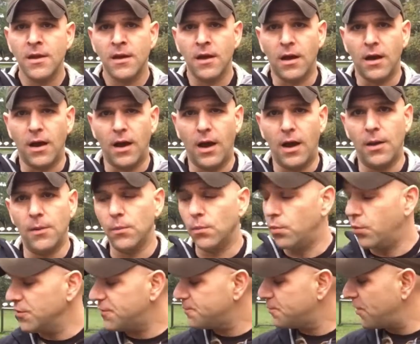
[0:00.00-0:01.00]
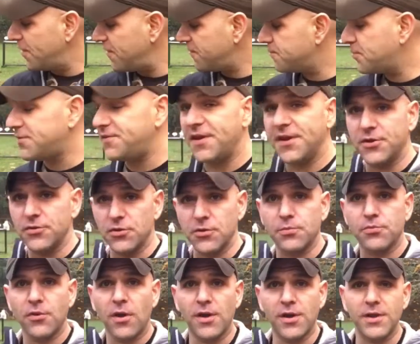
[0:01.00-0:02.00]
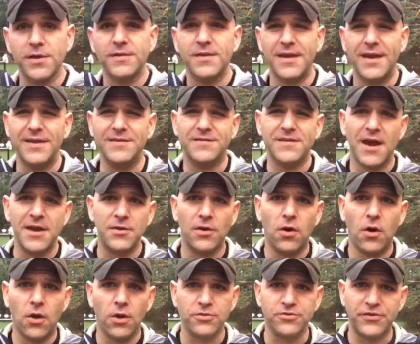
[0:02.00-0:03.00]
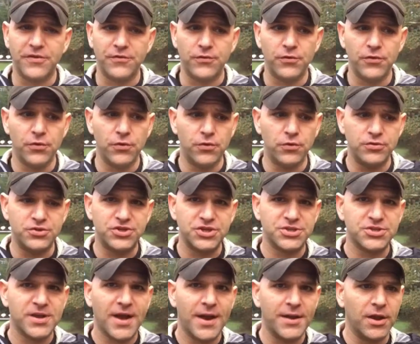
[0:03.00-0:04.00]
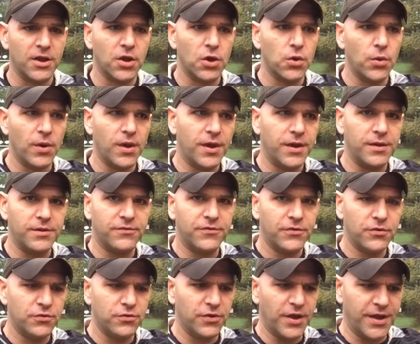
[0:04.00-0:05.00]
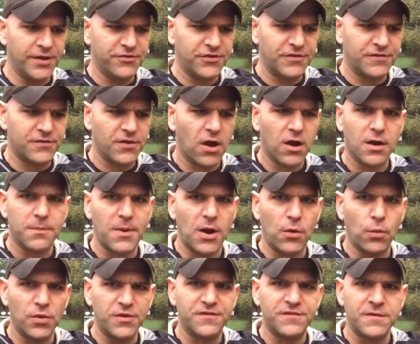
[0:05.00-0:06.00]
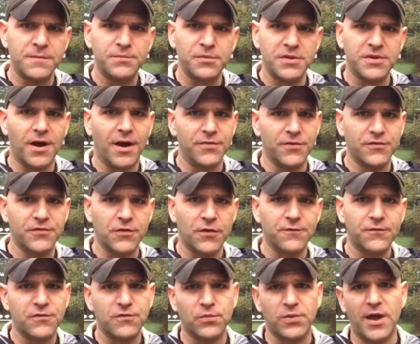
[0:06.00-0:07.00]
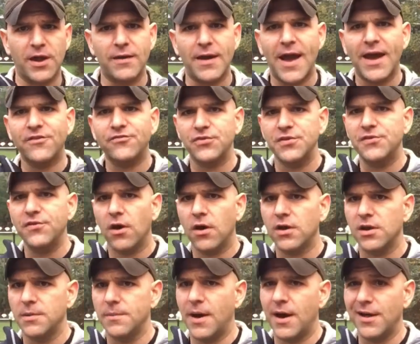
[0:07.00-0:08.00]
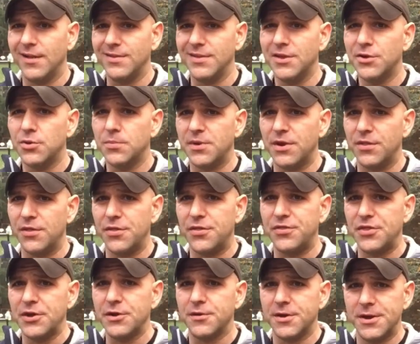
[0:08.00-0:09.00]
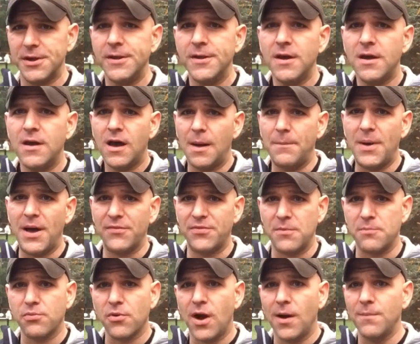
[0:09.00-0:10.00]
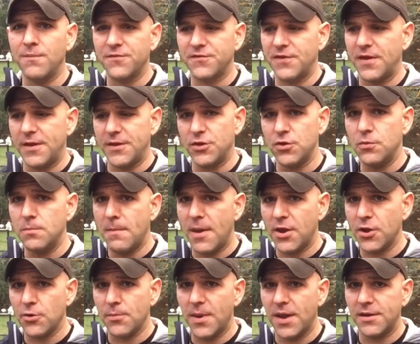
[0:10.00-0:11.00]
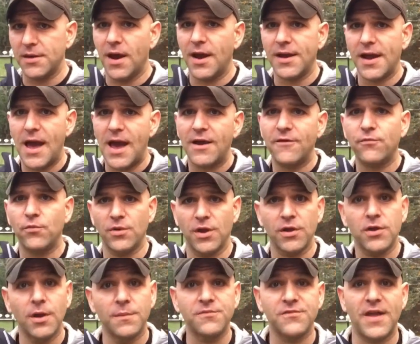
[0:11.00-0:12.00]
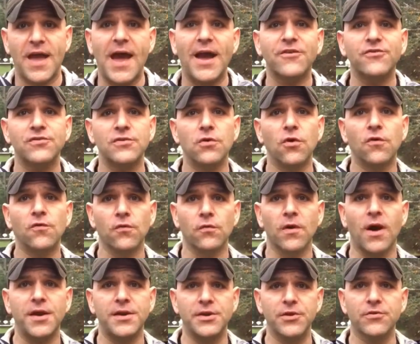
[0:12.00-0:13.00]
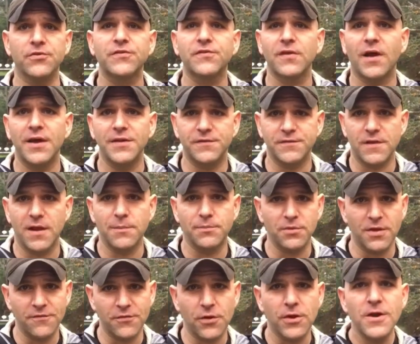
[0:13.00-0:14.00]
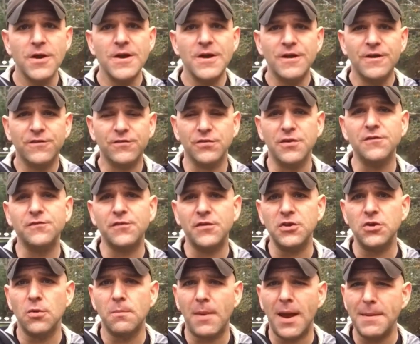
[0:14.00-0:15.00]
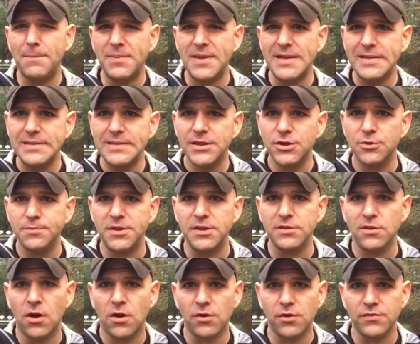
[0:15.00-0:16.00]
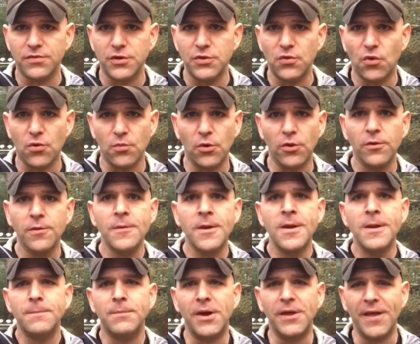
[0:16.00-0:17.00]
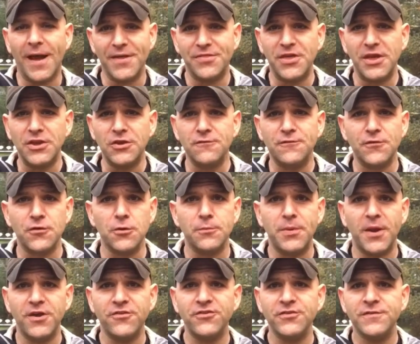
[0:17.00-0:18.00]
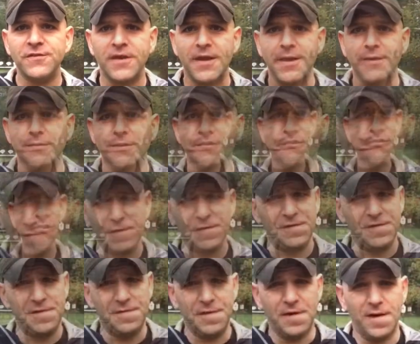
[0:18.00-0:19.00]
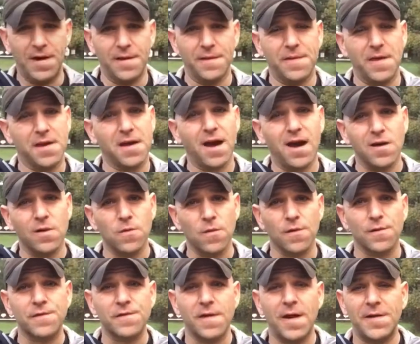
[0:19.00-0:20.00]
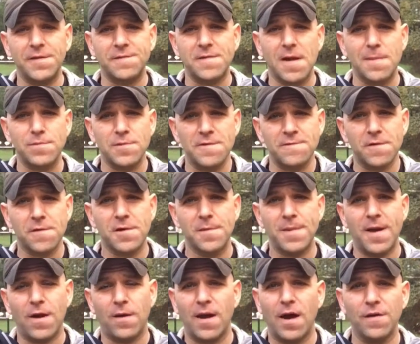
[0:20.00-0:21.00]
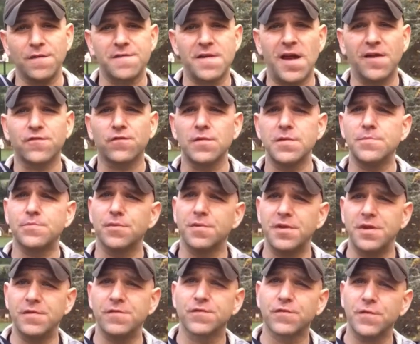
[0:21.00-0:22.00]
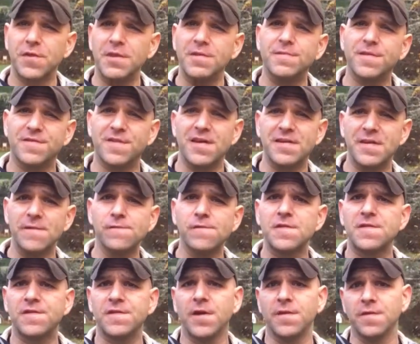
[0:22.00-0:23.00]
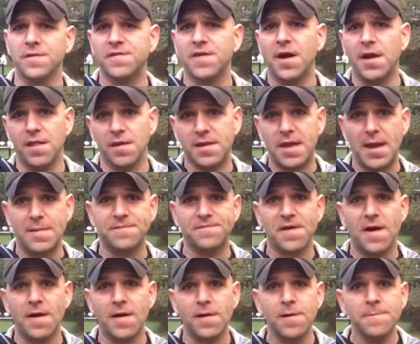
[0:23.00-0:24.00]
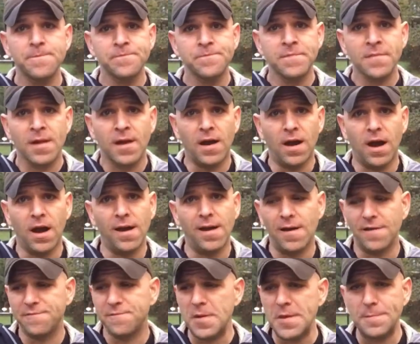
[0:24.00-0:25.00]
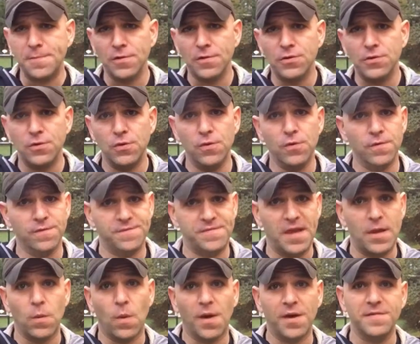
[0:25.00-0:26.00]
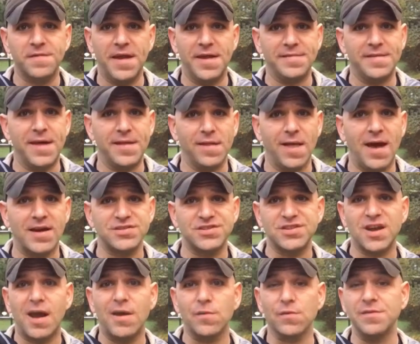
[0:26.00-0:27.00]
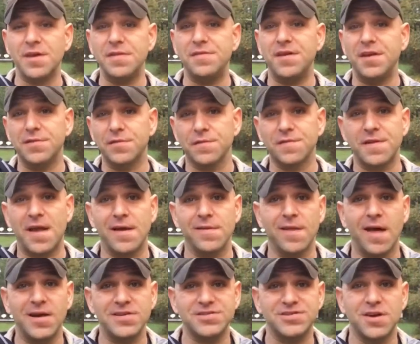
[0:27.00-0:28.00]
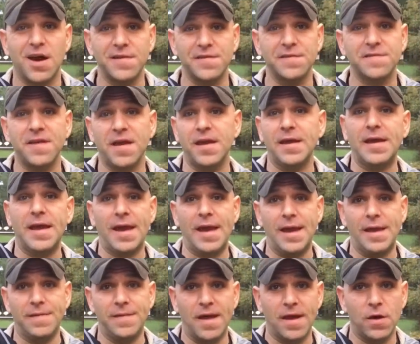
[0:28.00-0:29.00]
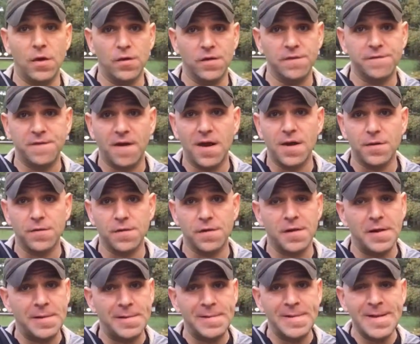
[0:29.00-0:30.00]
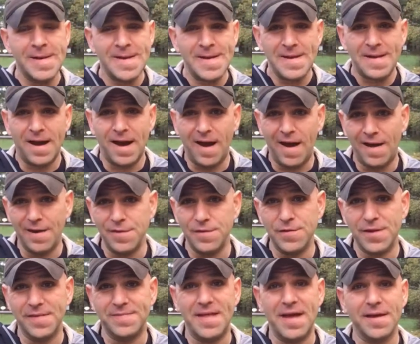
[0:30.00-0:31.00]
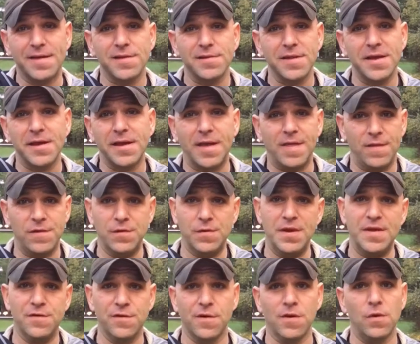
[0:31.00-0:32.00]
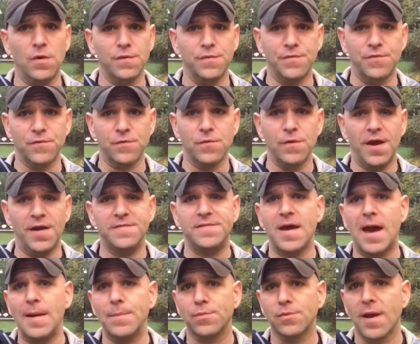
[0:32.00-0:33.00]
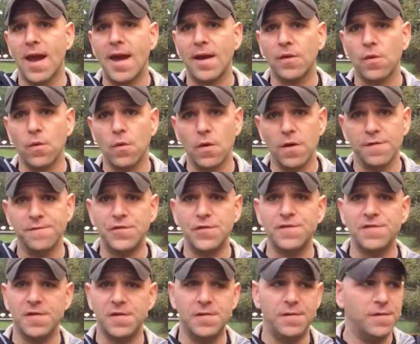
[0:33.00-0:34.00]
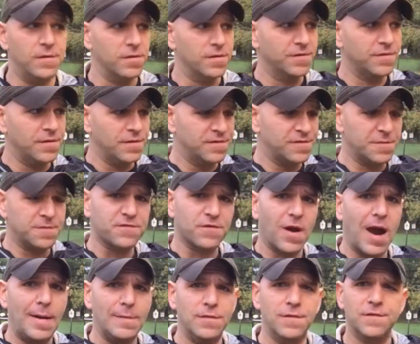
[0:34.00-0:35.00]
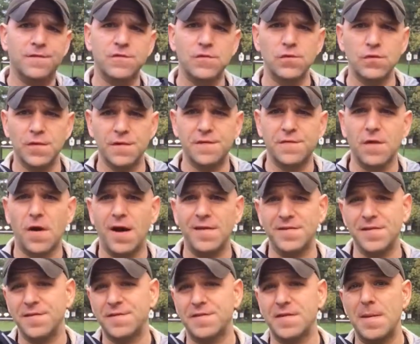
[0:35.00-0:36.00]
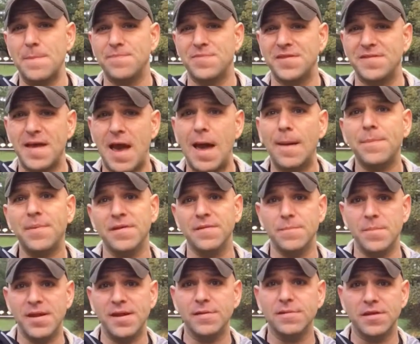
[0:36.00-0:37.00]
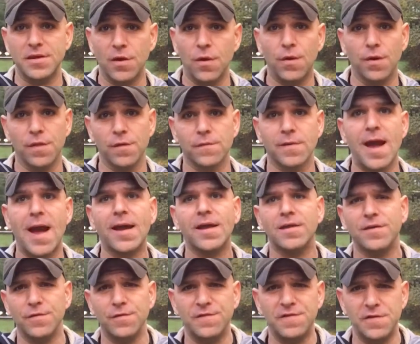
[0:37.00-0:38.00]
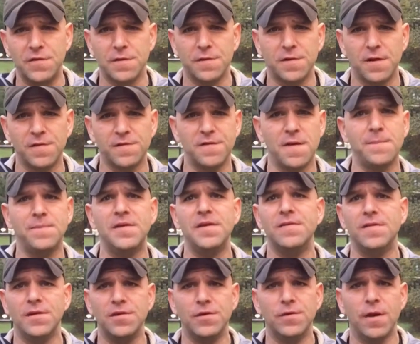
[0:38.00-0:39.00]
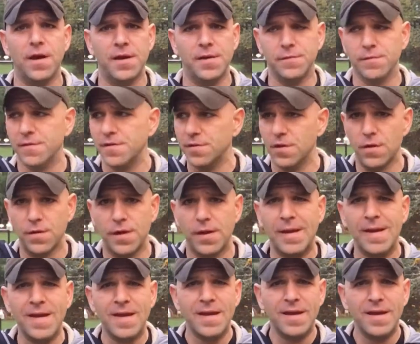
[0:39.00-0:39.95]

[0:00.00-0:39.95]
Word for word: Um, with this particular product, it's kind of hard to just kind of go into and just talk about what's simply on the surface without actually talking about a little bit of the theory about the problems that you may or may not have when it comes to actually overriding your slide stop lever. So this video might be a little bit longer than normal, but I thank you for your patience. so when I first seen the, the Kagwerks slide stop lever come out, I was naturally pretty intrigued because I definitely sit on the side of the campfire uh, of people who they want to take that last shot or they think there's that last shot to take and they go to fire the gun. Uh, you get that click and then you either go through a tap rack or if you sit or and subscribe to the school of thought to skip the tap and immediately go to the rack. You see your gun's empty, then you go ahead and reload it